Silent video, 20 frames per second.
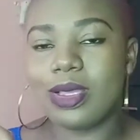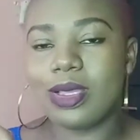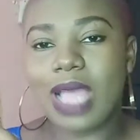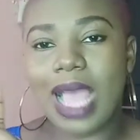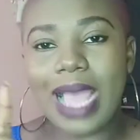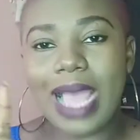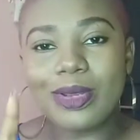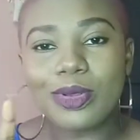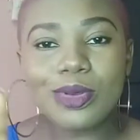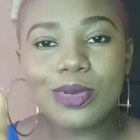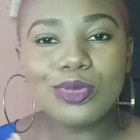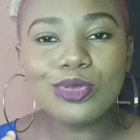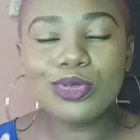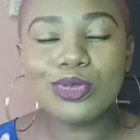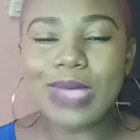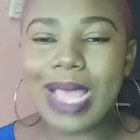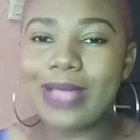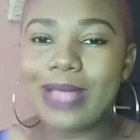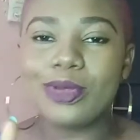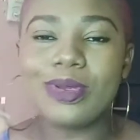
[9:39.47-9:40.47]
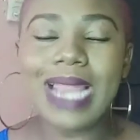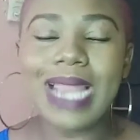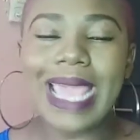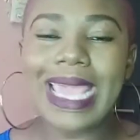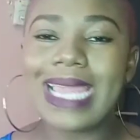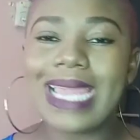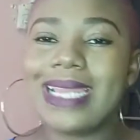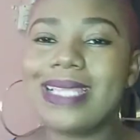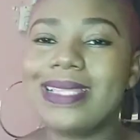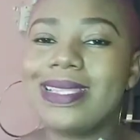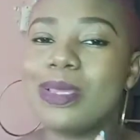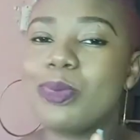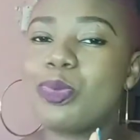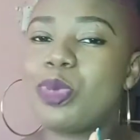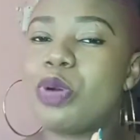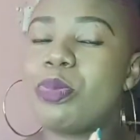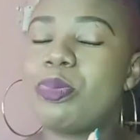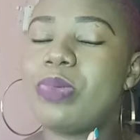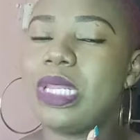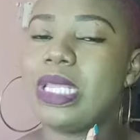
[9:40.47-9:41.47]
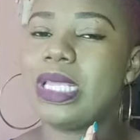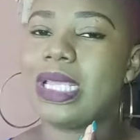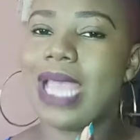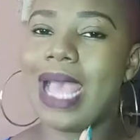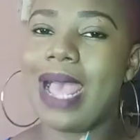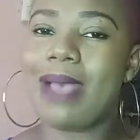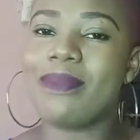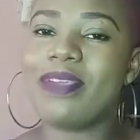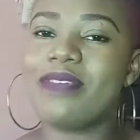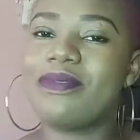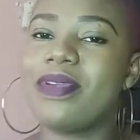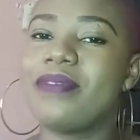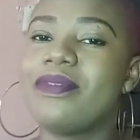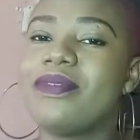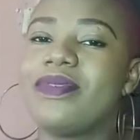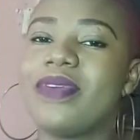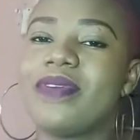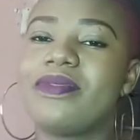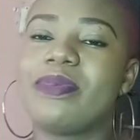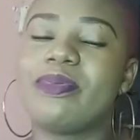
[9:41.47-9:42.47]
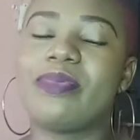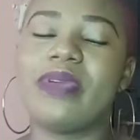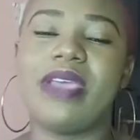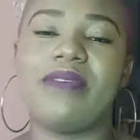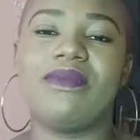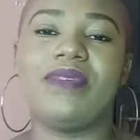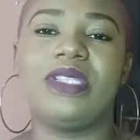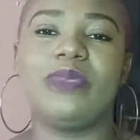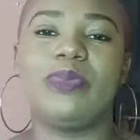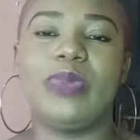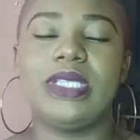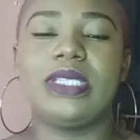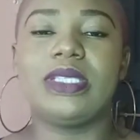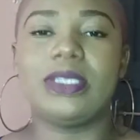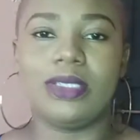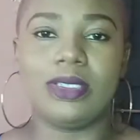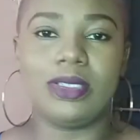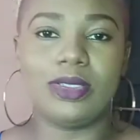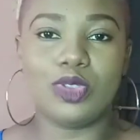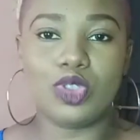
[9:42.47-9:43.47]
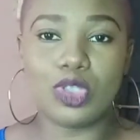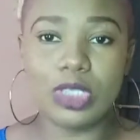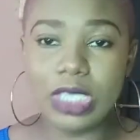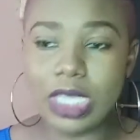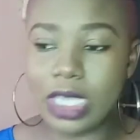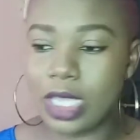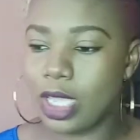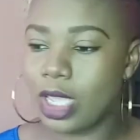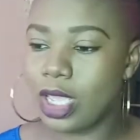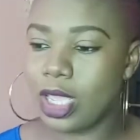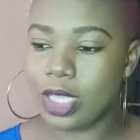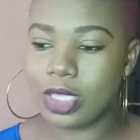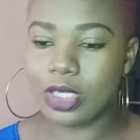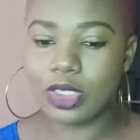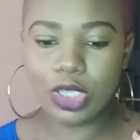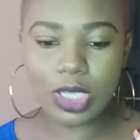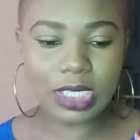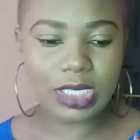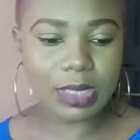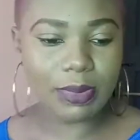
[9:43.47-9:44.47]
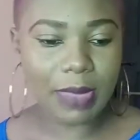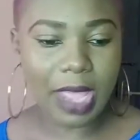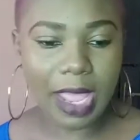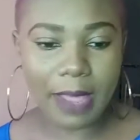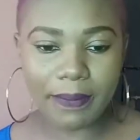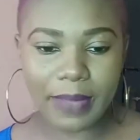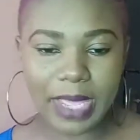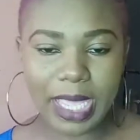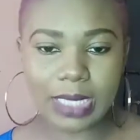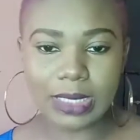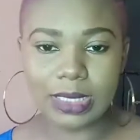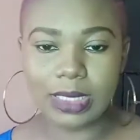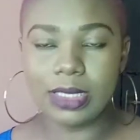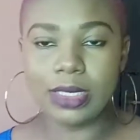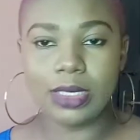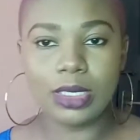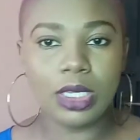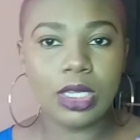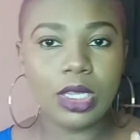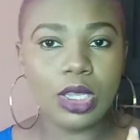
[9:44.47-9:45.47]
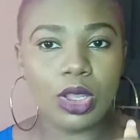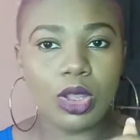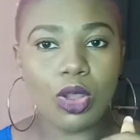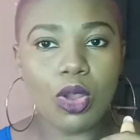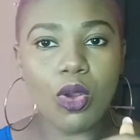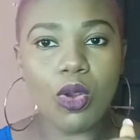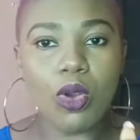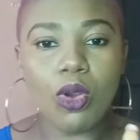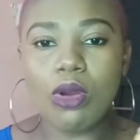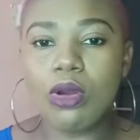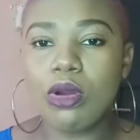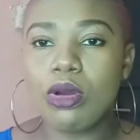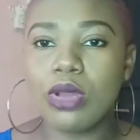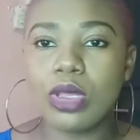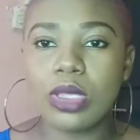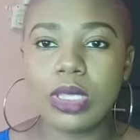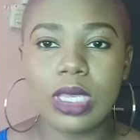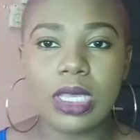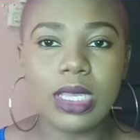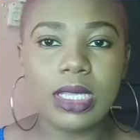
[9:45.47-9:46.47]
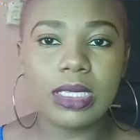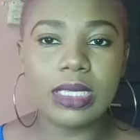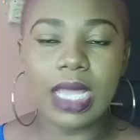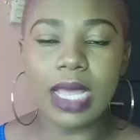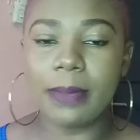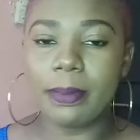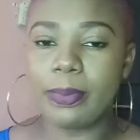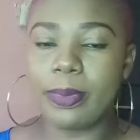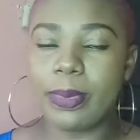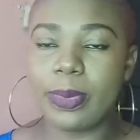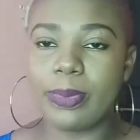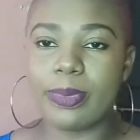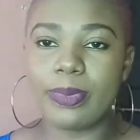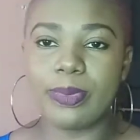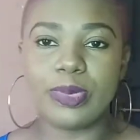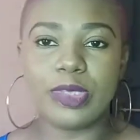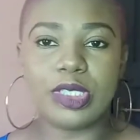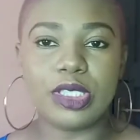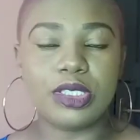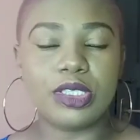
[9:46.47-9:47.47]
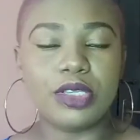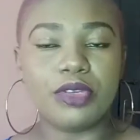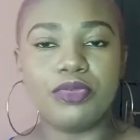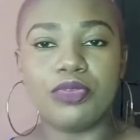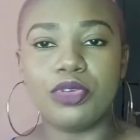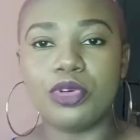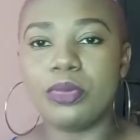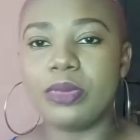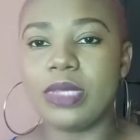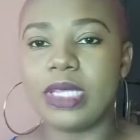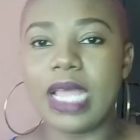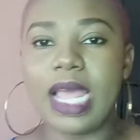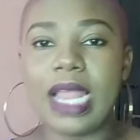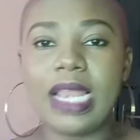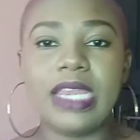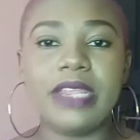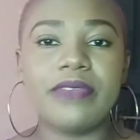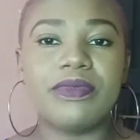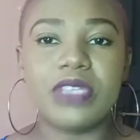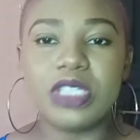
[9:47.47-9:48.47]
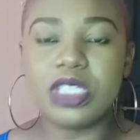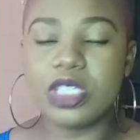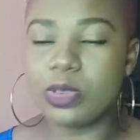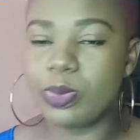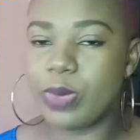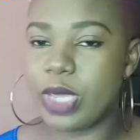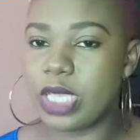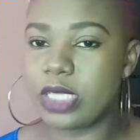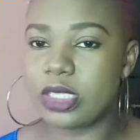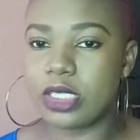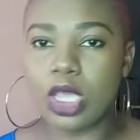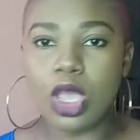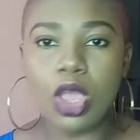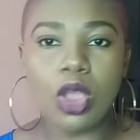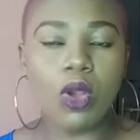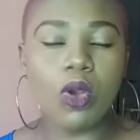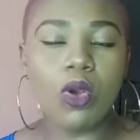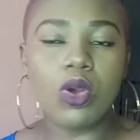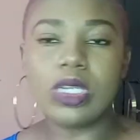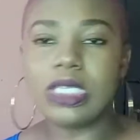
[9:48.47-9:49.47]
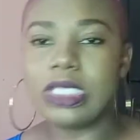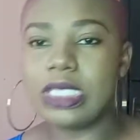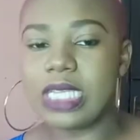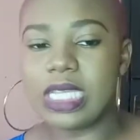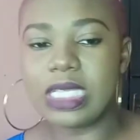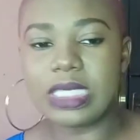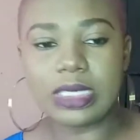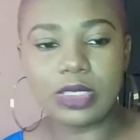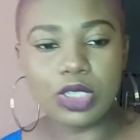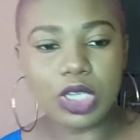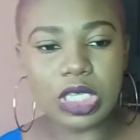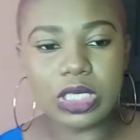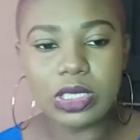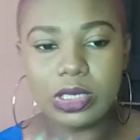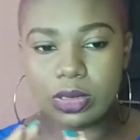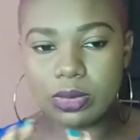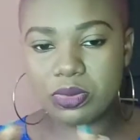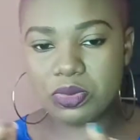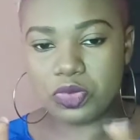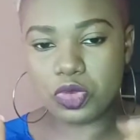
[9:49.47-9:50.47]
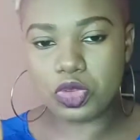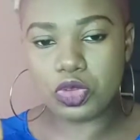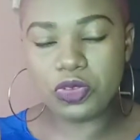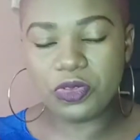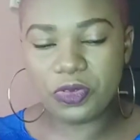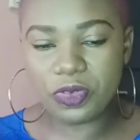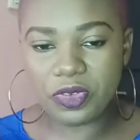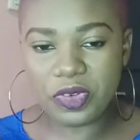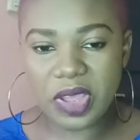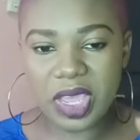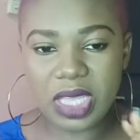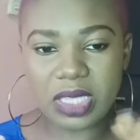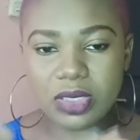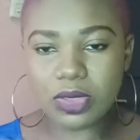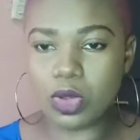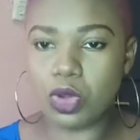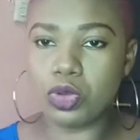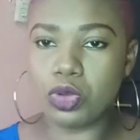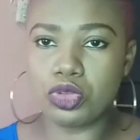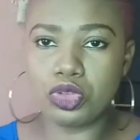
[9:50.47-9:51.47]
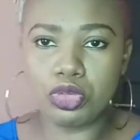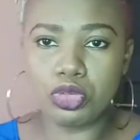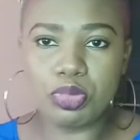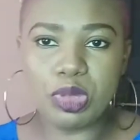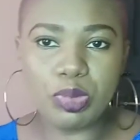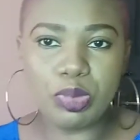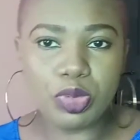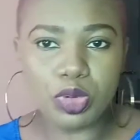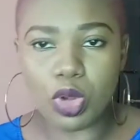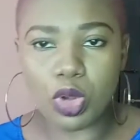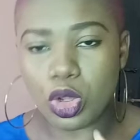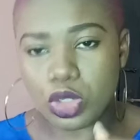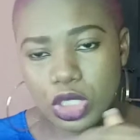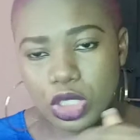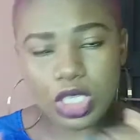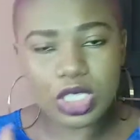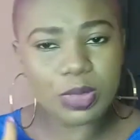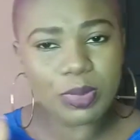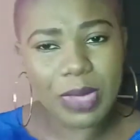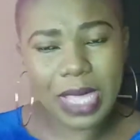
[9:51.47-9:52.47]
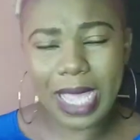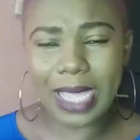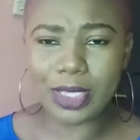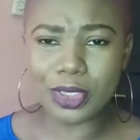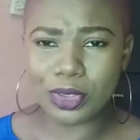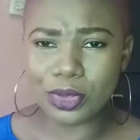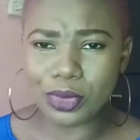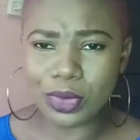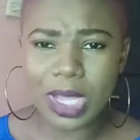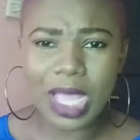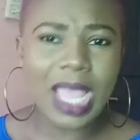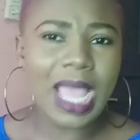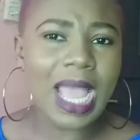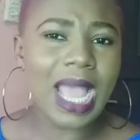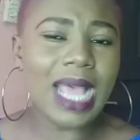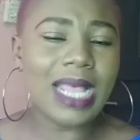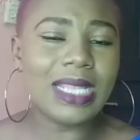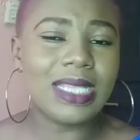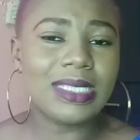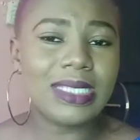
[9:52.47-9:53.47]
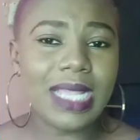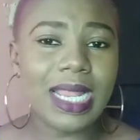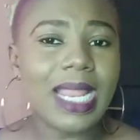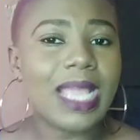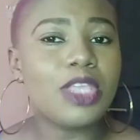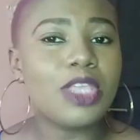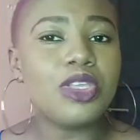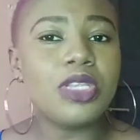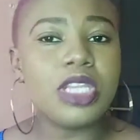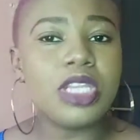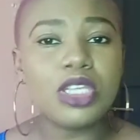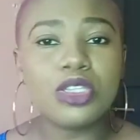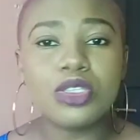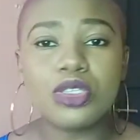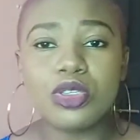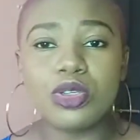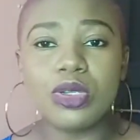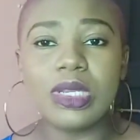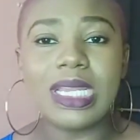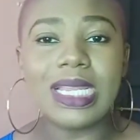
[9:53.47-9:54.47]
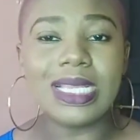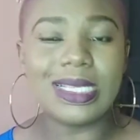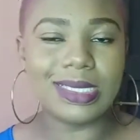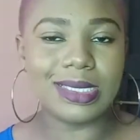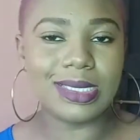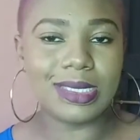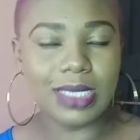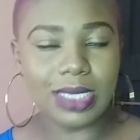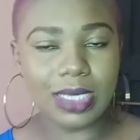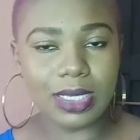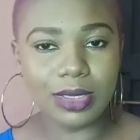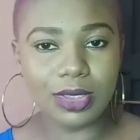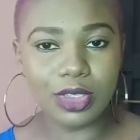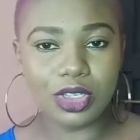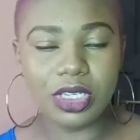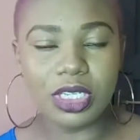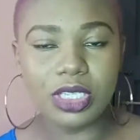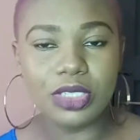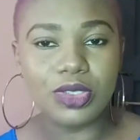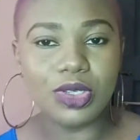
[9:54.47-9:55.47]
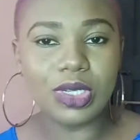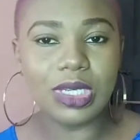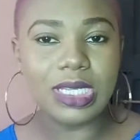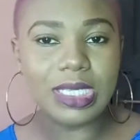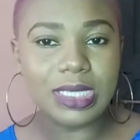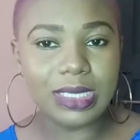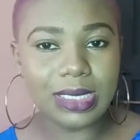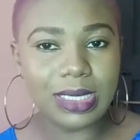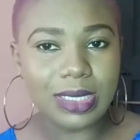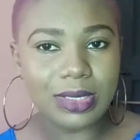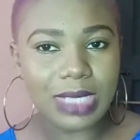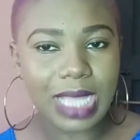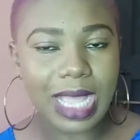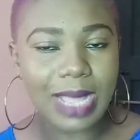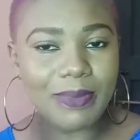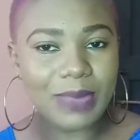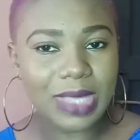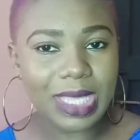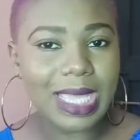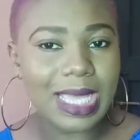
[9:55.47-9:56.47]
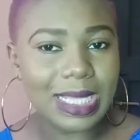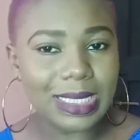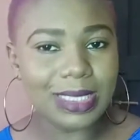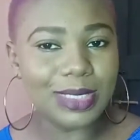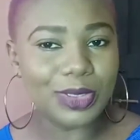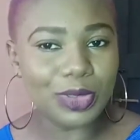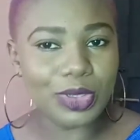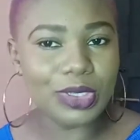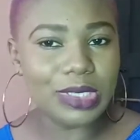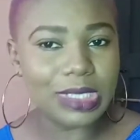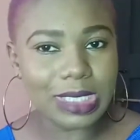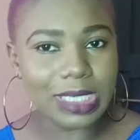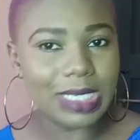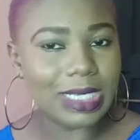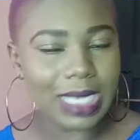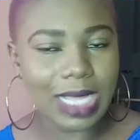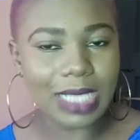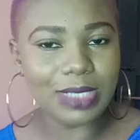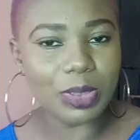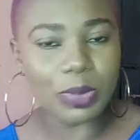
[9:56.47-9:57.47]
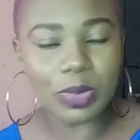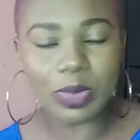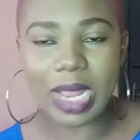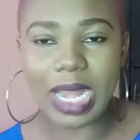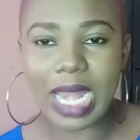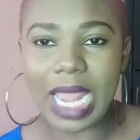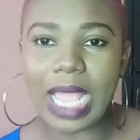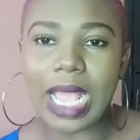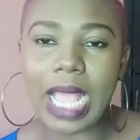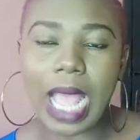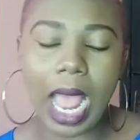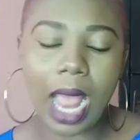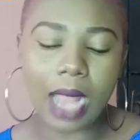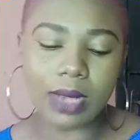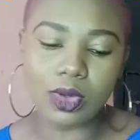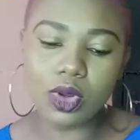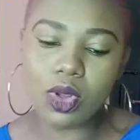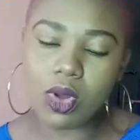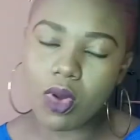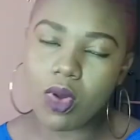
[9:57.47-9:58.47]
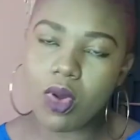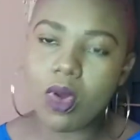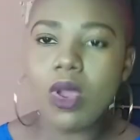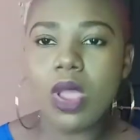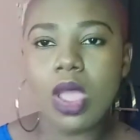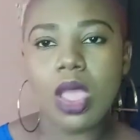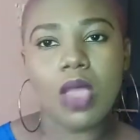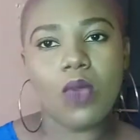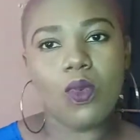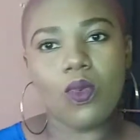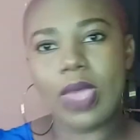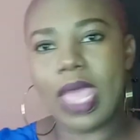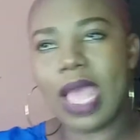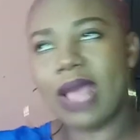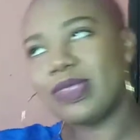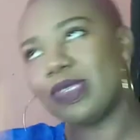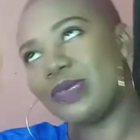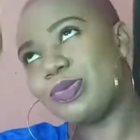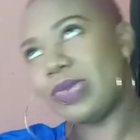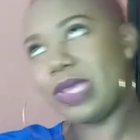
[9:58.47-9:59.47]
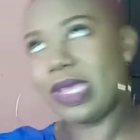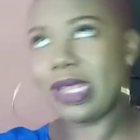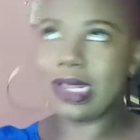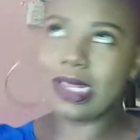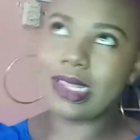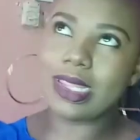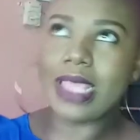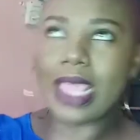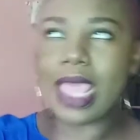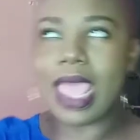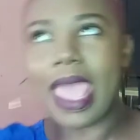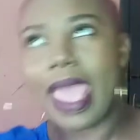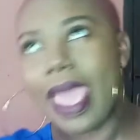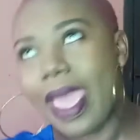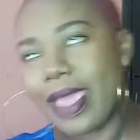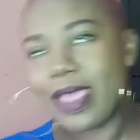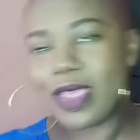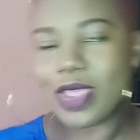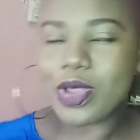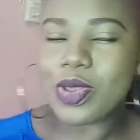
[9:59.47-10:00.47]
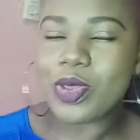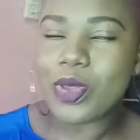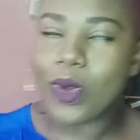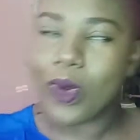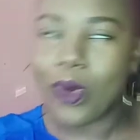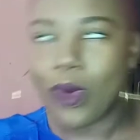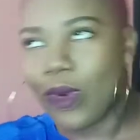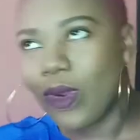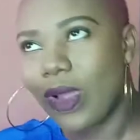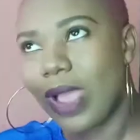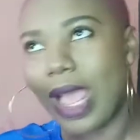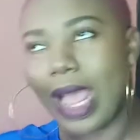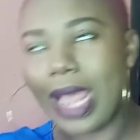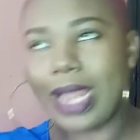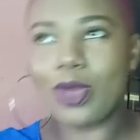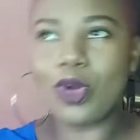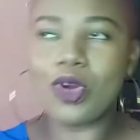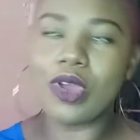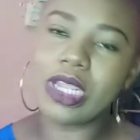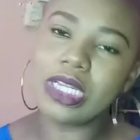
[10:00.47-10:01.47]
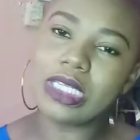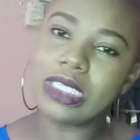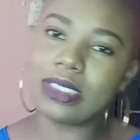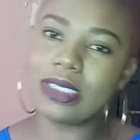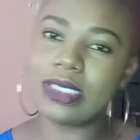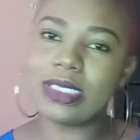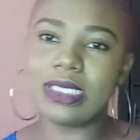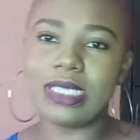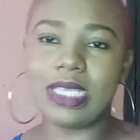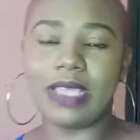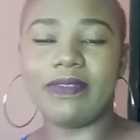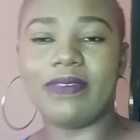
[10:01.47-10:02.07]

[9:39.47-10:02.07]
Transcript: I don't like anything public. I'm a very, very private person. See, just in my bed or in a sitting room, in our living space, or this just two friends or two people or just me and you and things like that, you need to listen. You need to listen and be getting those signals. Some people are like, no, we have to be in the air, or in the sea.